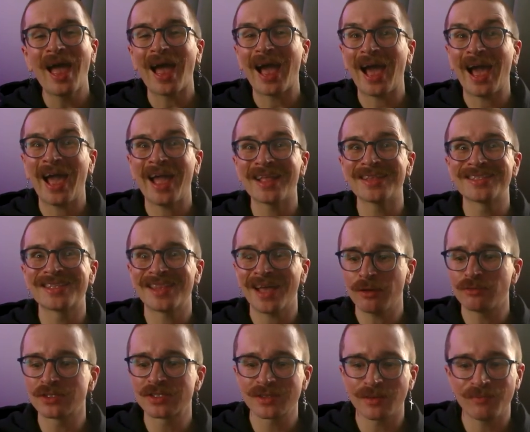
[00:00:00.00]
and
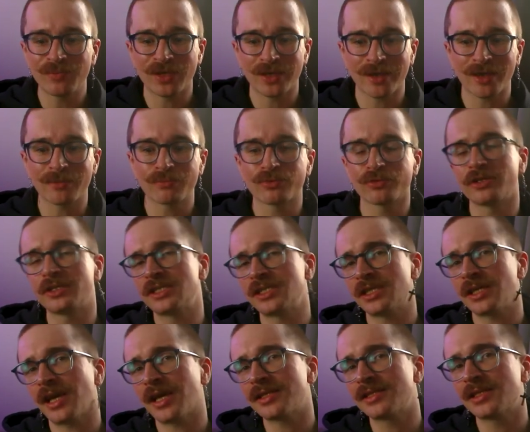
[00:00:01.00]
that was something I
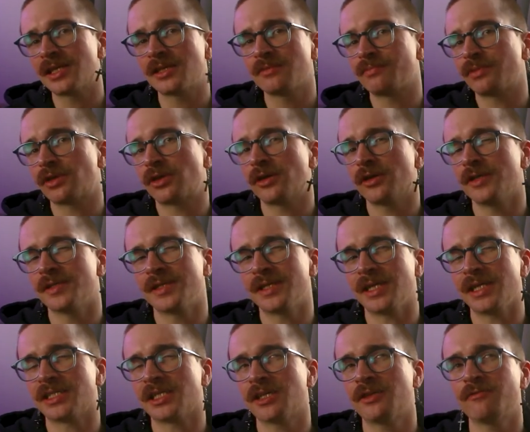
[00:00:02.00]
appreciated because
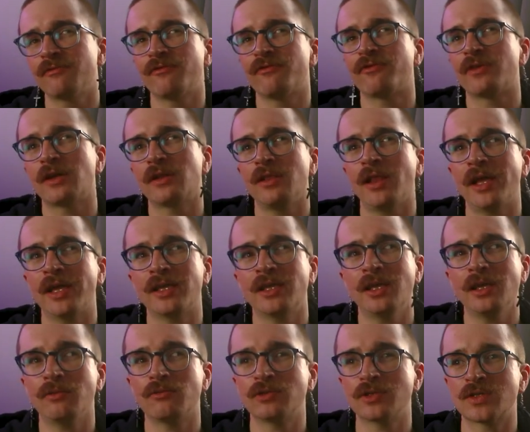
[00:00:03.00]
it didn't feel like
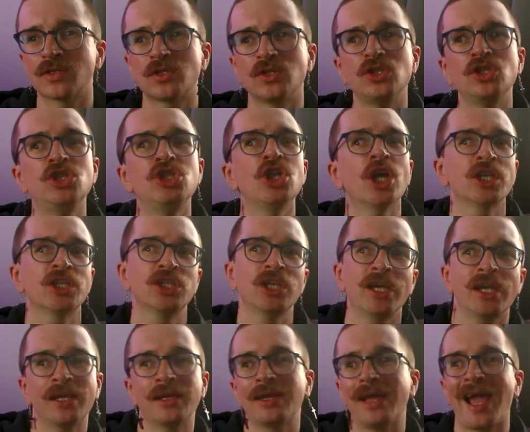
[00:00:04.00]
it was
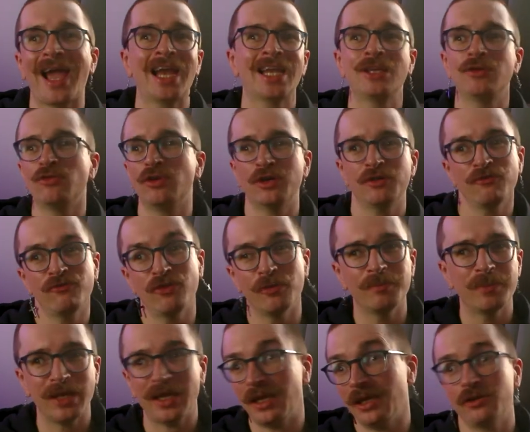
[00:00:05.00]
judging anyone for
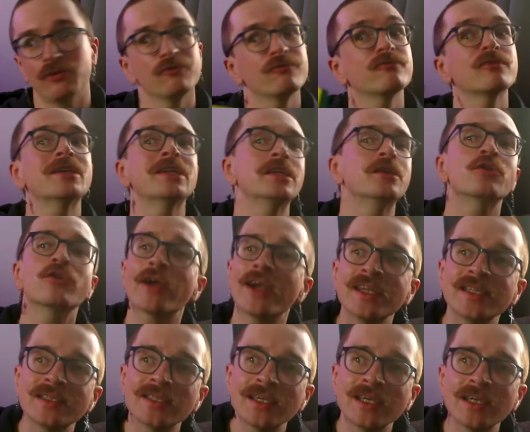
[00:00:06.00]
being really
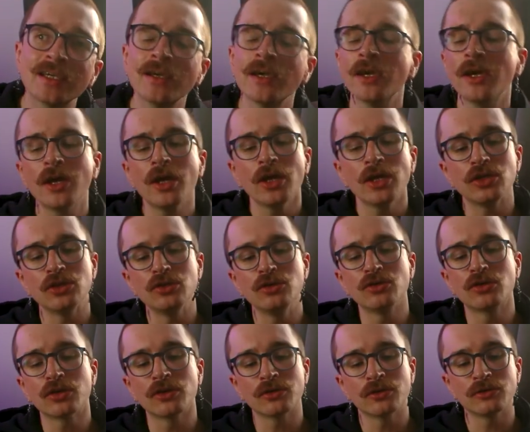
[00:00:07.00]
crazy. You
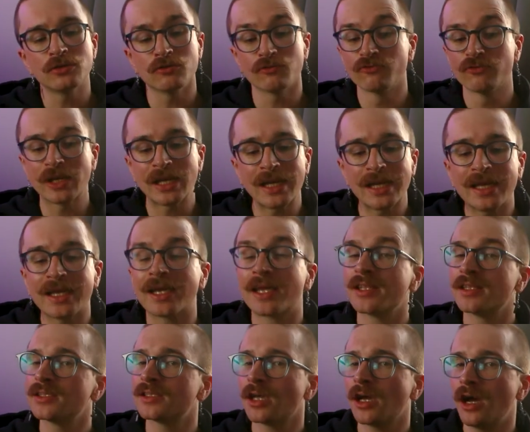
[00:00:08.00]
can really
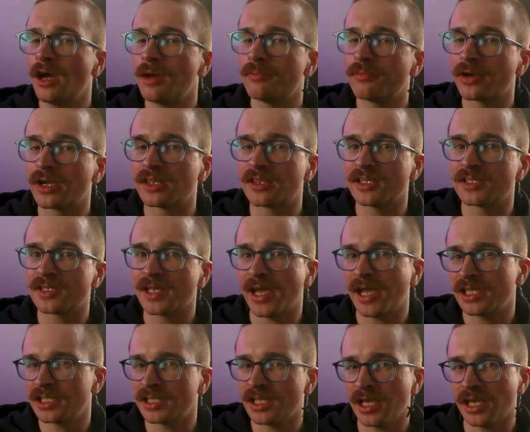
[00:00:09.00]
interpret this
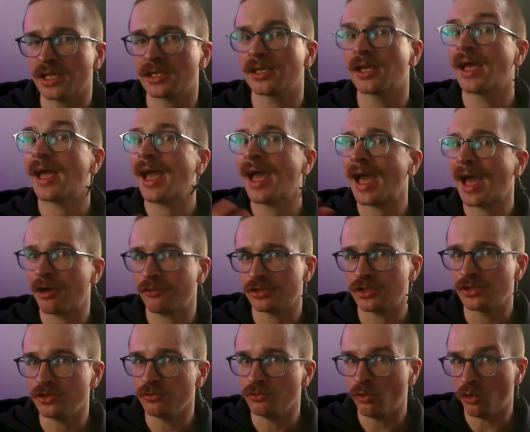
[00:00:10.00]
ending how
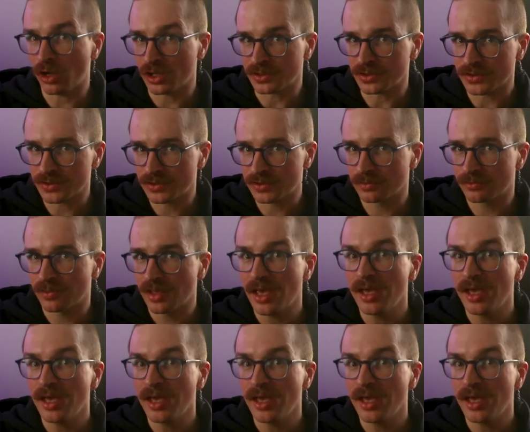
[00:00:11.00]
you want.